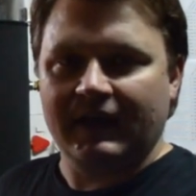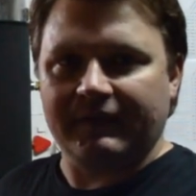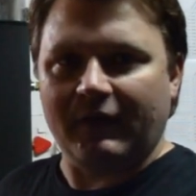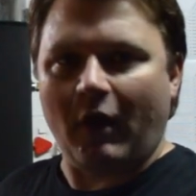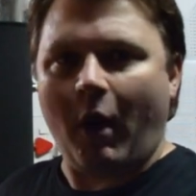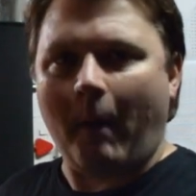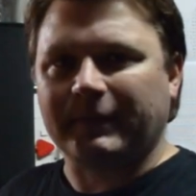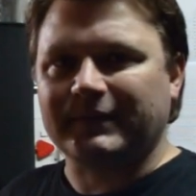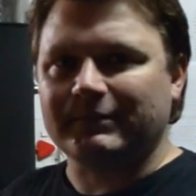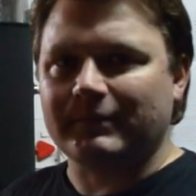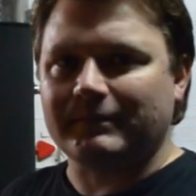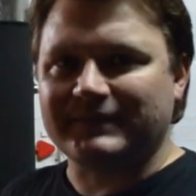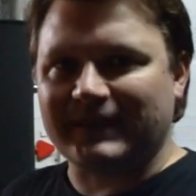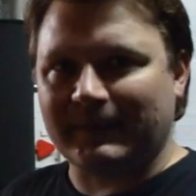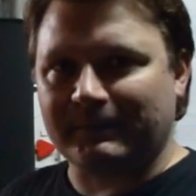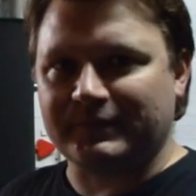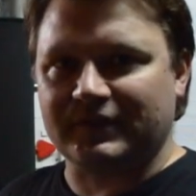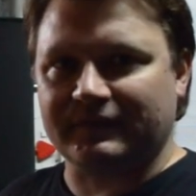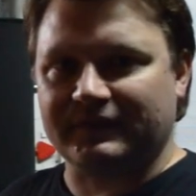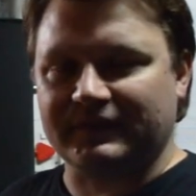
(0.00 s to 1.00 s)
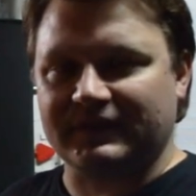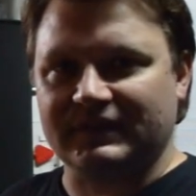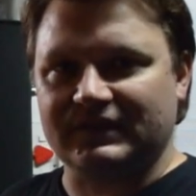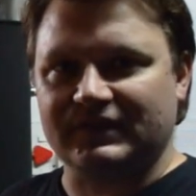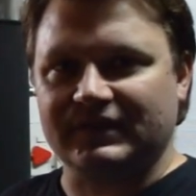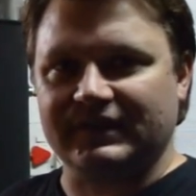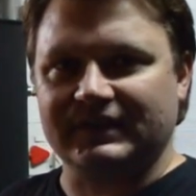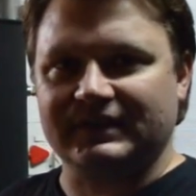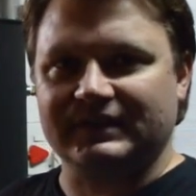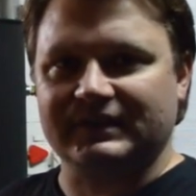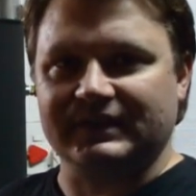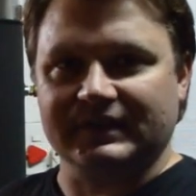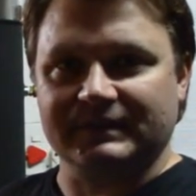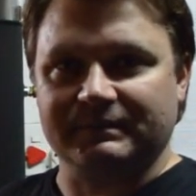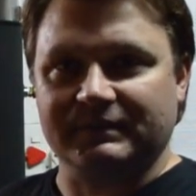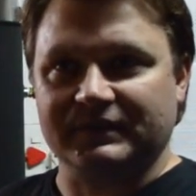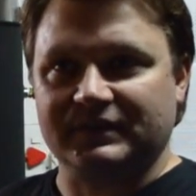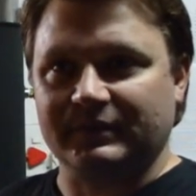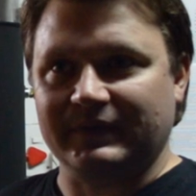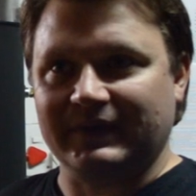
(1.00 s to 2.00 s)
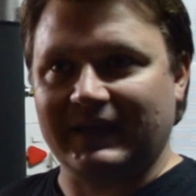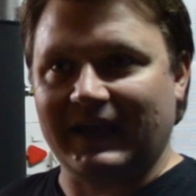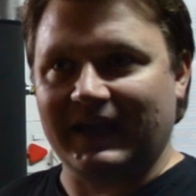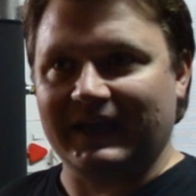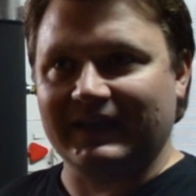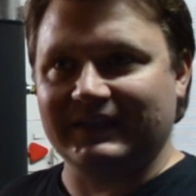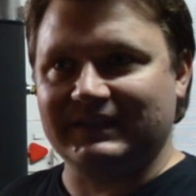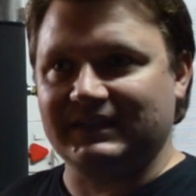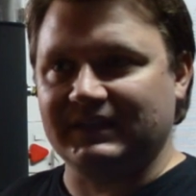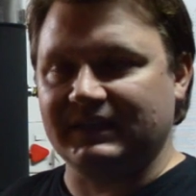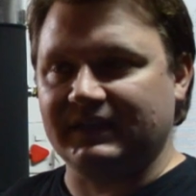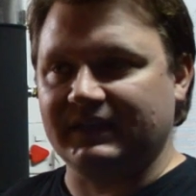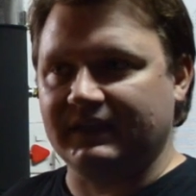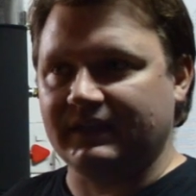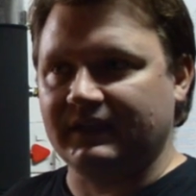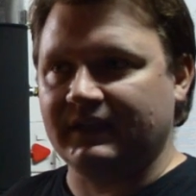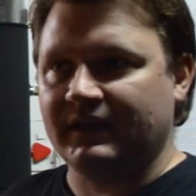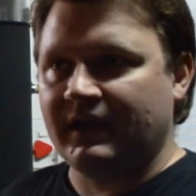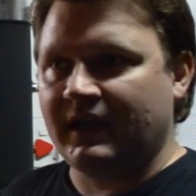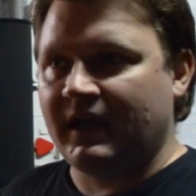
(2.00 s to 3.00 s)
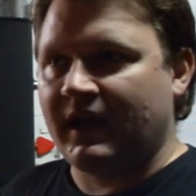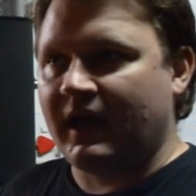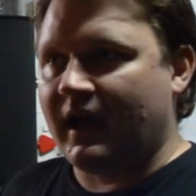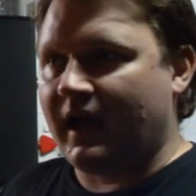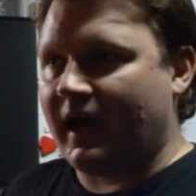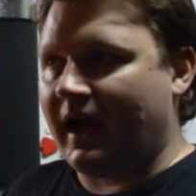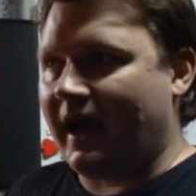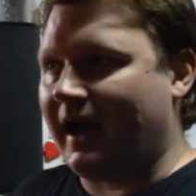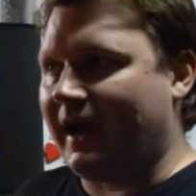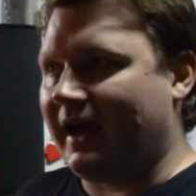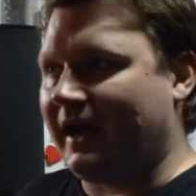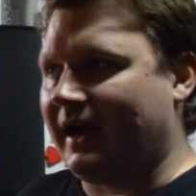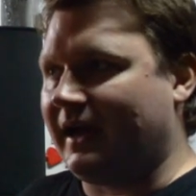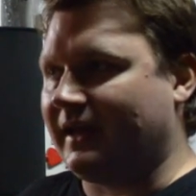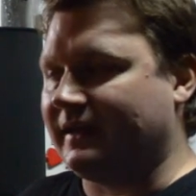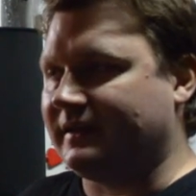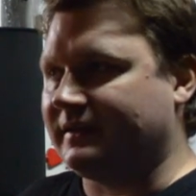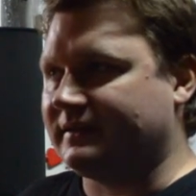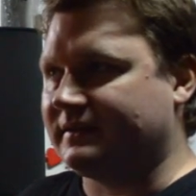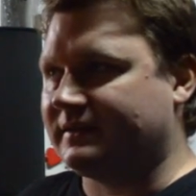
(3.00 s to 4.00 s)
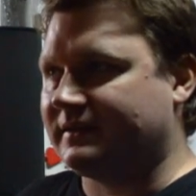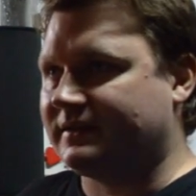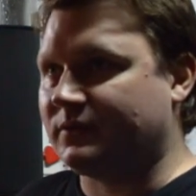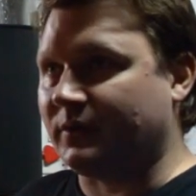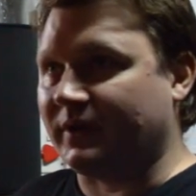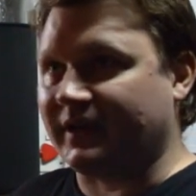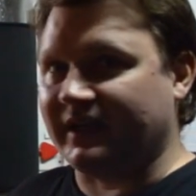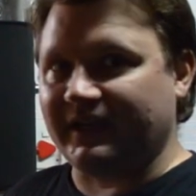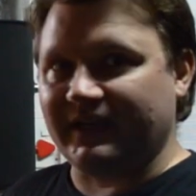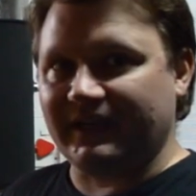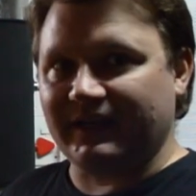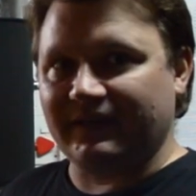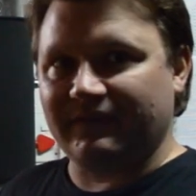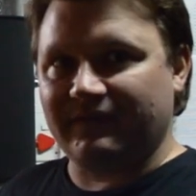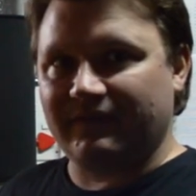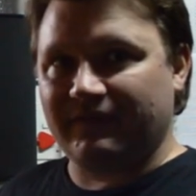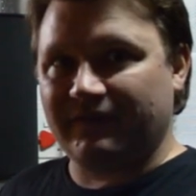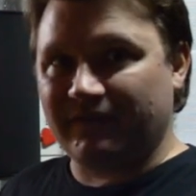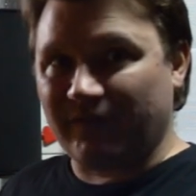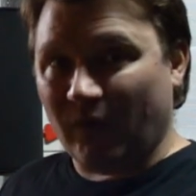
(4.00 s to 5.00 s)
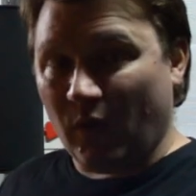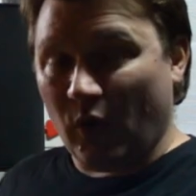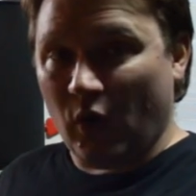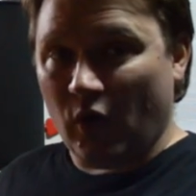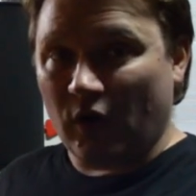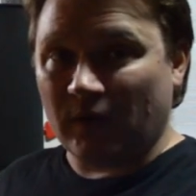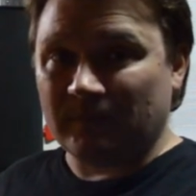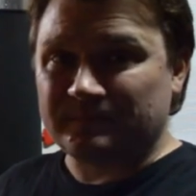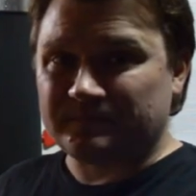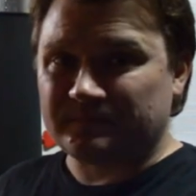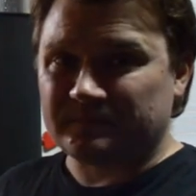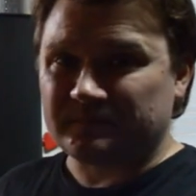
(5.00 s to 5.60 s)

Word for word: The optimum temperature for this yeast is between 18 and 24